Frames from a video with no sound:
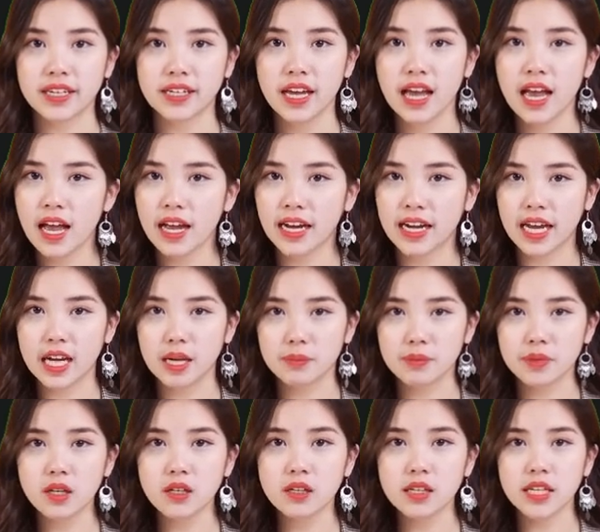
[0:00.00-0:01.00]
developing
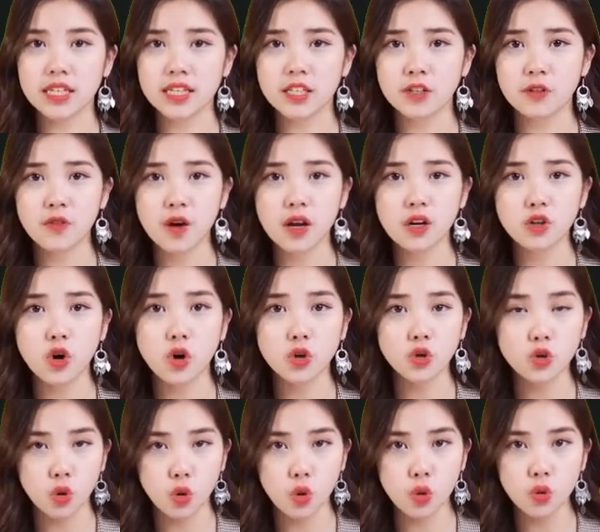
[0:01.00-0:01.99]
over time to make
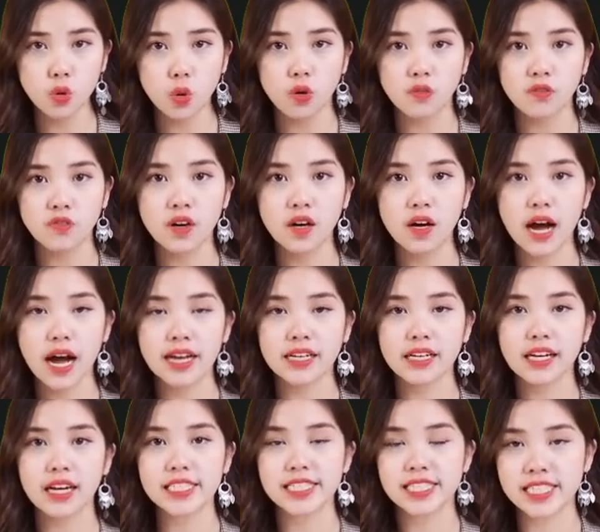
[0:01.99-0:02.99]
our current world a
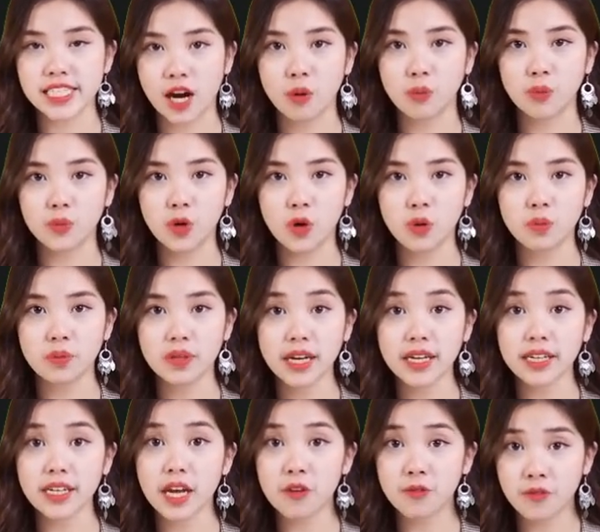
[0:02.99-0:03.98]
virtual
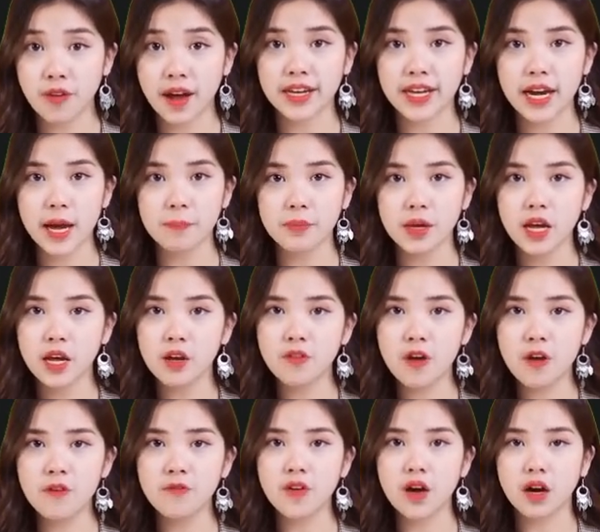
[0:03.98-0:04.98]
reality.
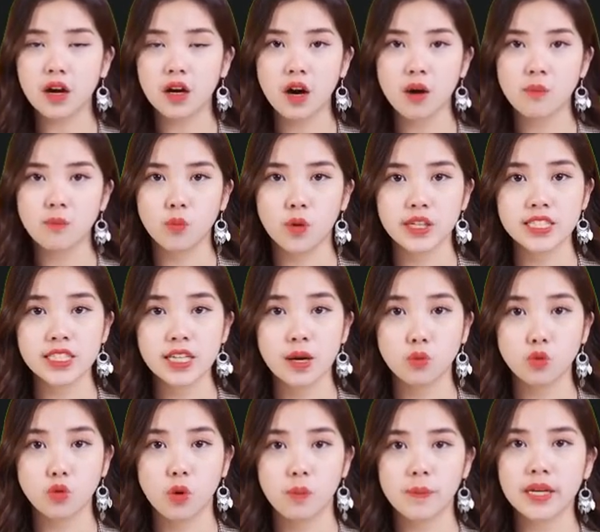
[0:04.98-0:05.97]
Like add custom
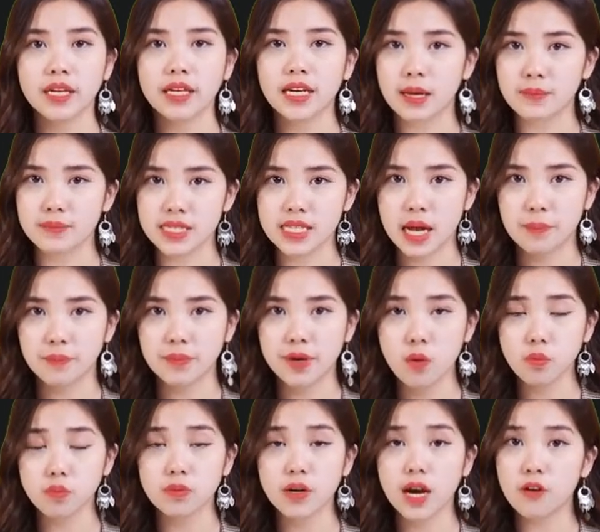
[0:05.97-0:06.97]
textures and
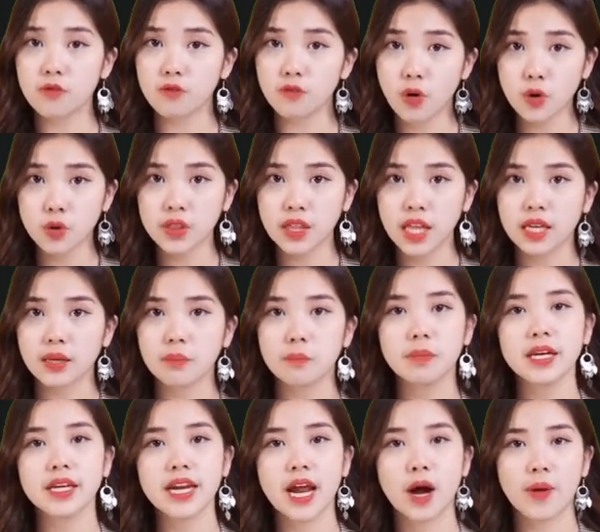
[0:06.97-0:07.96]
virtual mods to
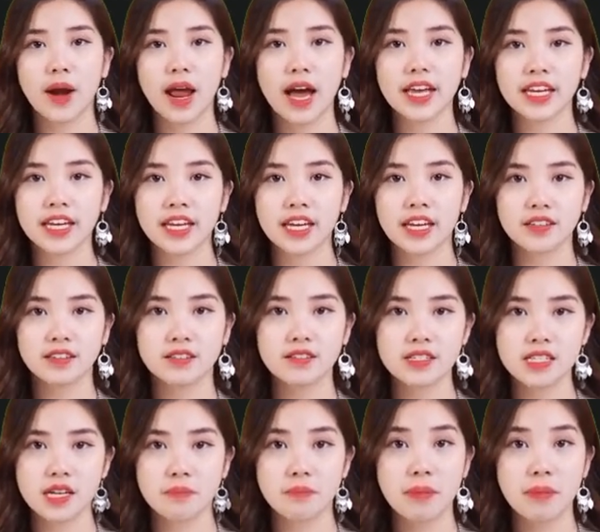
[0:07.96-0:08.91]
anything we look at.